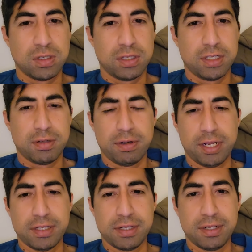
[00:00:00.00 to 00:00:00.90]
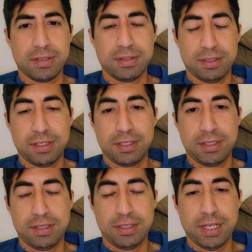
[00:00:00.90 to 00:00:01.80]
That sounded has
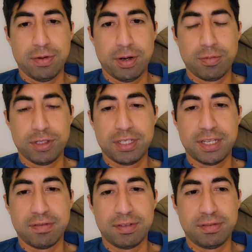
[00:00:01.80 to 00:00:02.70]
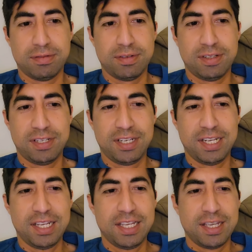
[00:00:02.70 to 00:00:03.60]
The day rating was a 7. I
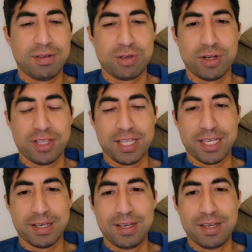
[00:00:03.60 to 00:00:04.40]
was trying to think